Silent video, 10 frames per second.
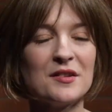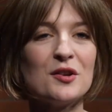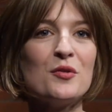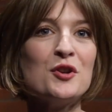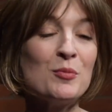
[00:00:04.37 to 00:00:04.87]

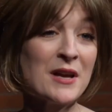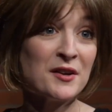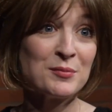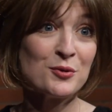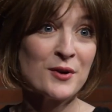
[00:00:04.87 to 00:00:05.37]
So the new
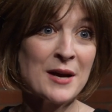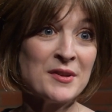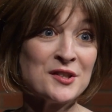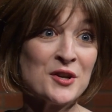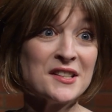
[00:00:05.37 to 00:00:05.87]
Playwrights
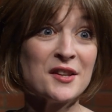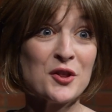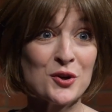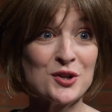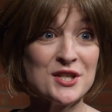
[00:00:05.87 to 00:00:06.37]
programme is now in
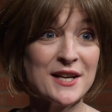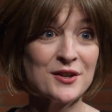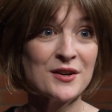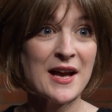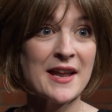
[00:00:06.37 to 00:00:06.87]
its third year,